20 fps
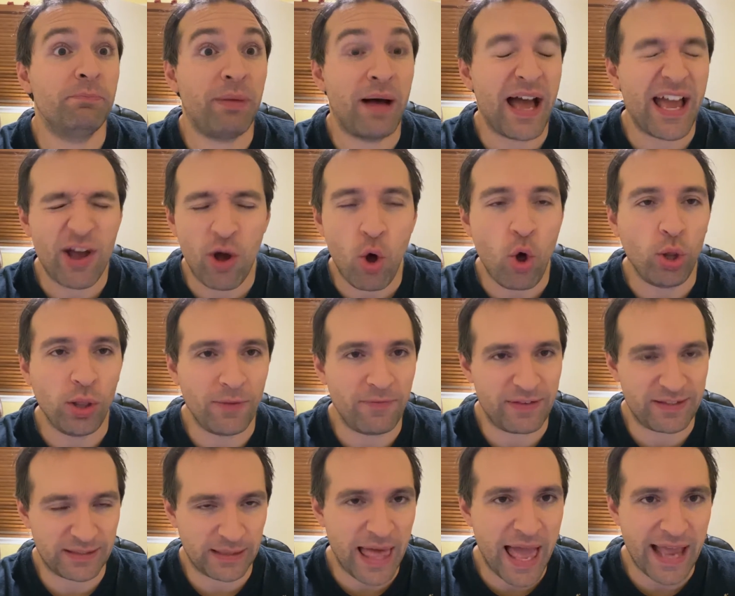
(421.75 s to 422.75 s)
by all of
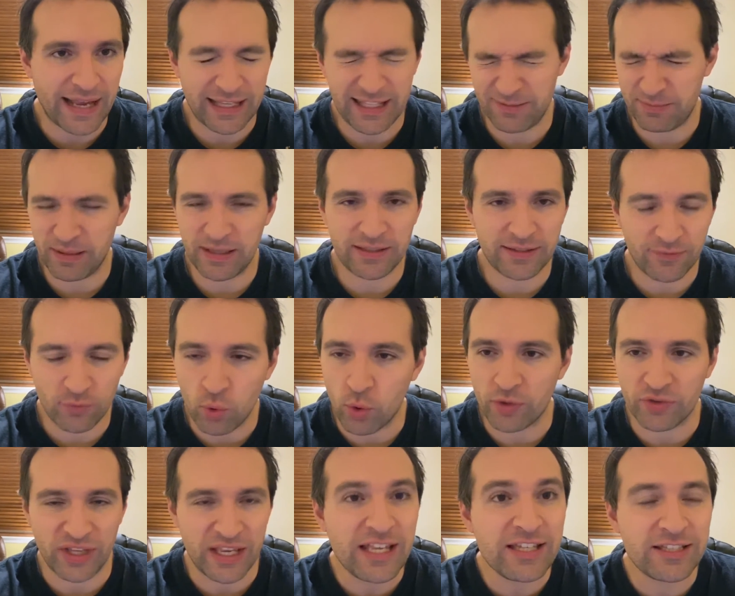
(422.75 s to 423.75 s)
his lackeys, because of
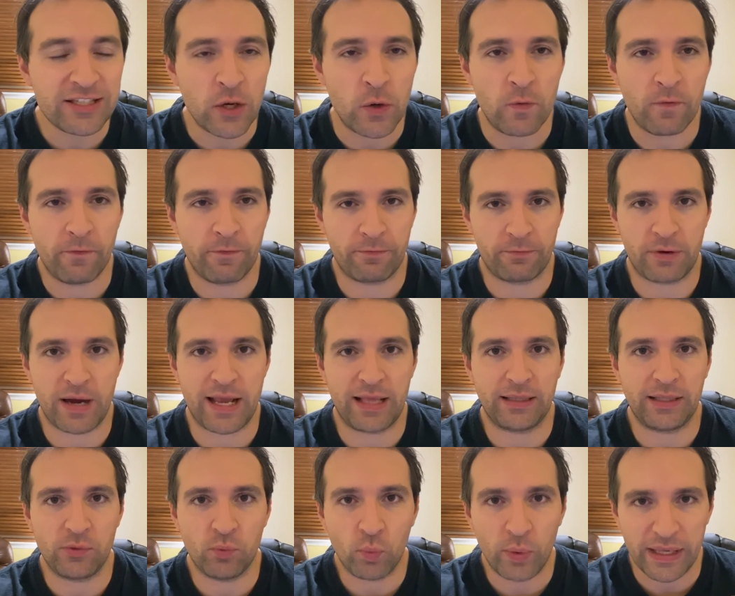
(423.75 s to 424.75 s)
course he's too frail
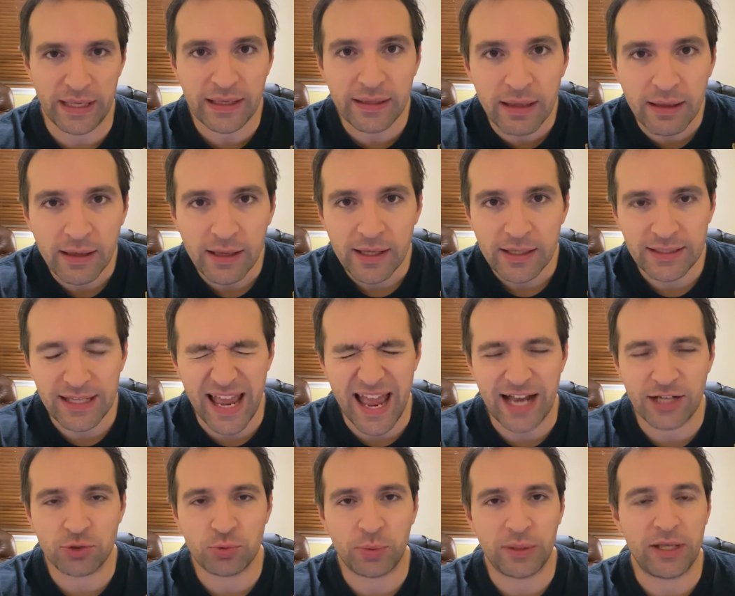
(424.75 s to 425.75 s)
and weak to
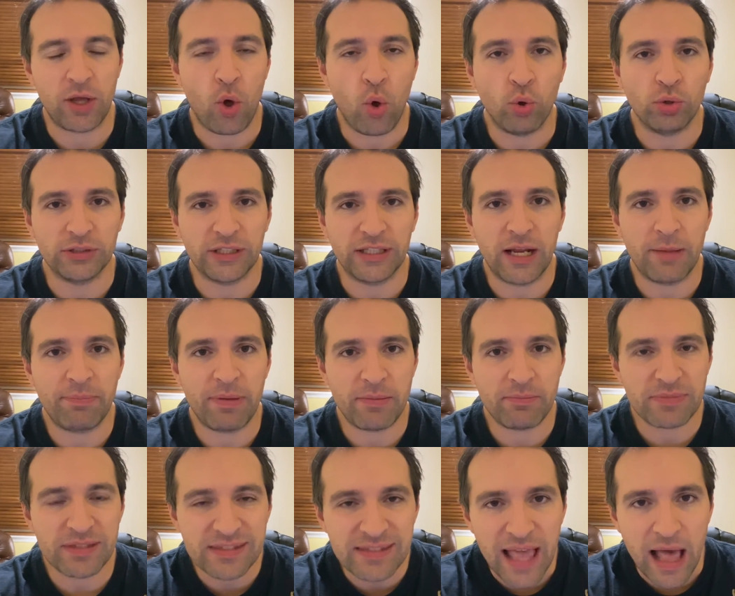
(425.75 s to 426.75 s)
actually hold it up
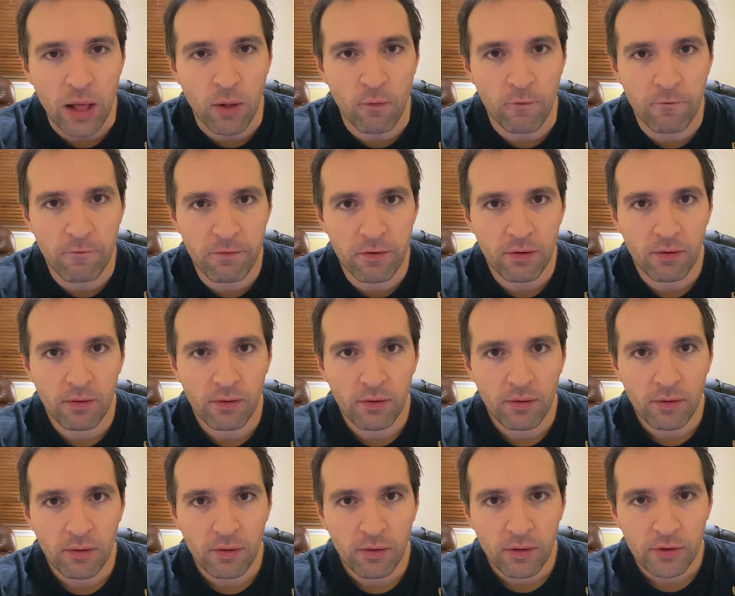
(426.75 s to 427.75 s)
himself.
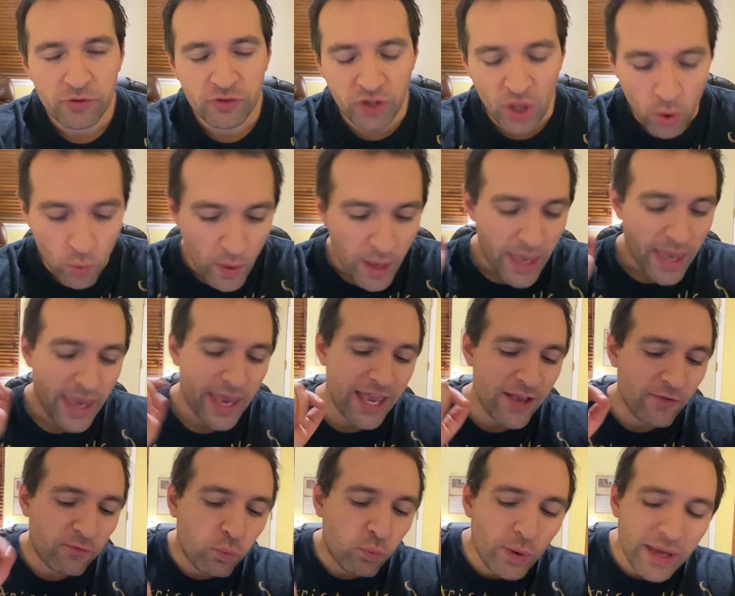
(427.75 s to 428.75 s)
So
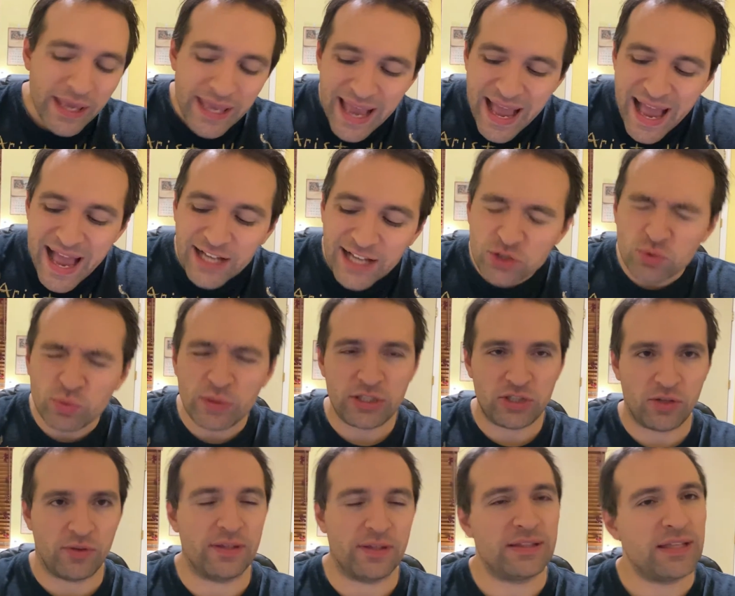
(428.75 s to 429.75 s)
if we actually
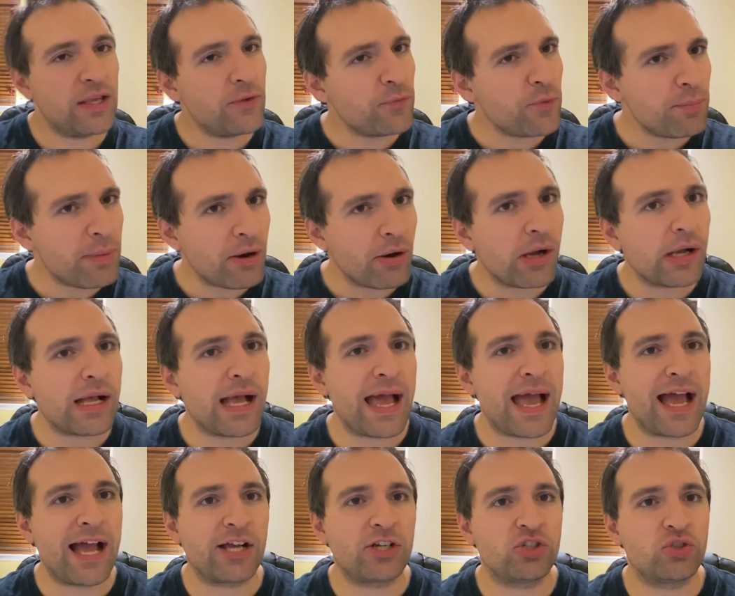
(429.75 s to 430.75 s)
do this, if America
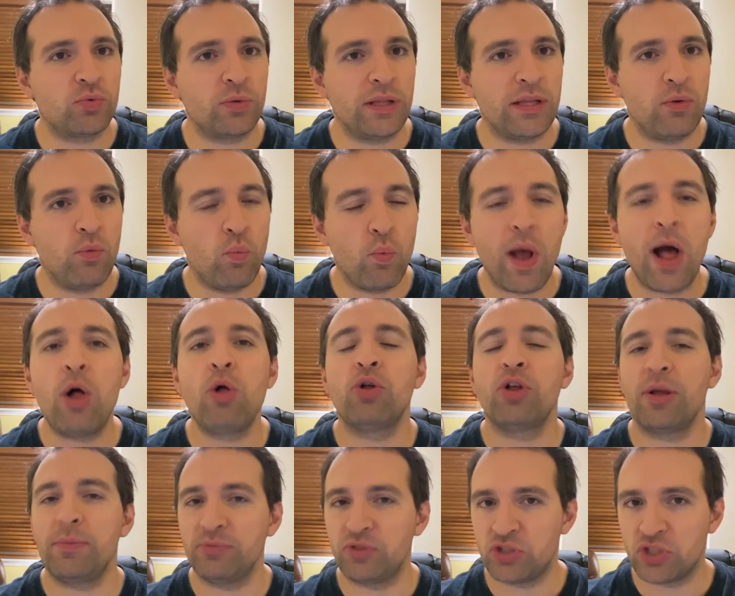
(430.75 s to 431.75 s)
actually
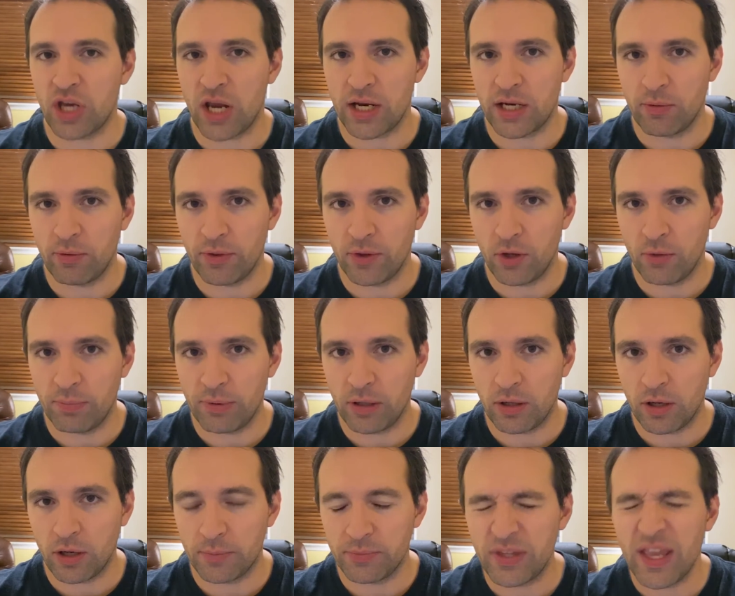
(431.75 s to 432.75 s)
welcomes China with open
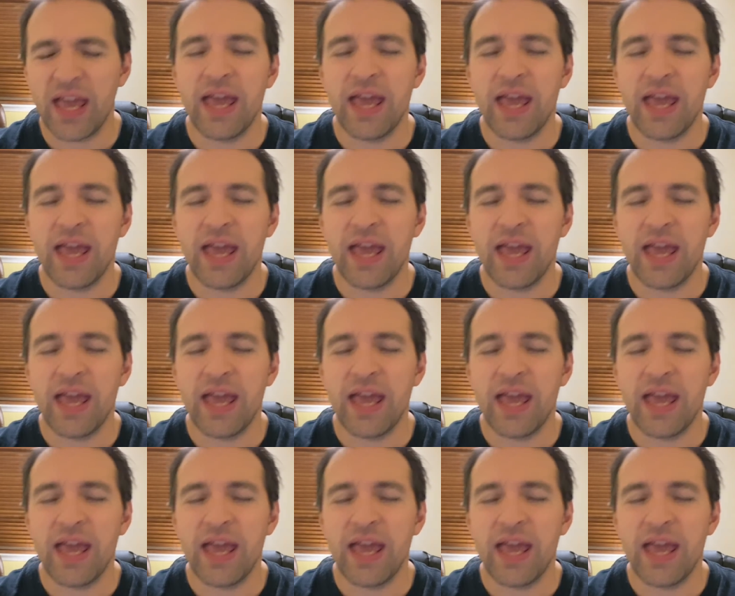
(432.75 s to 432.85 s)
arms,